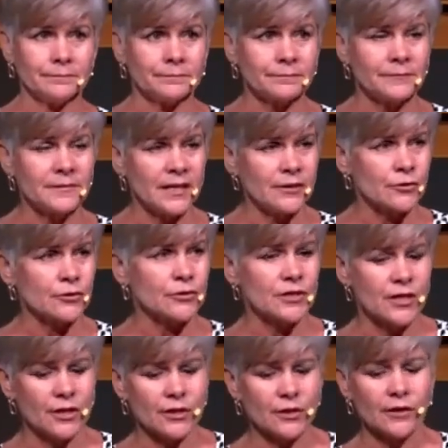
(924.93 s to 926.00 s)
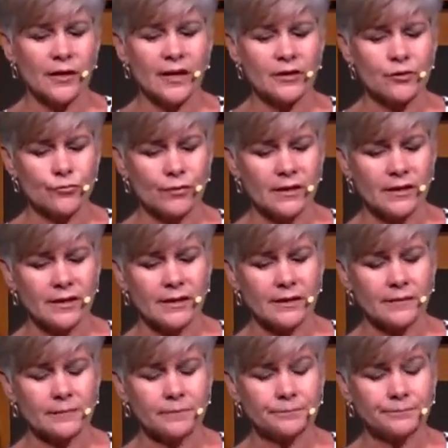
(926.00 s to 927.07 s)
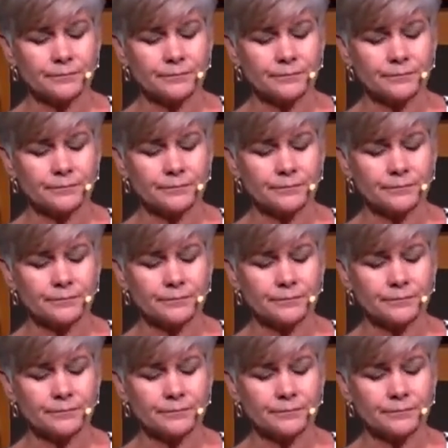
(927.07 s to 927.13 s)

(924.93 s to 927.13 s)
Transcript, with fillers: dinners here at Trinity.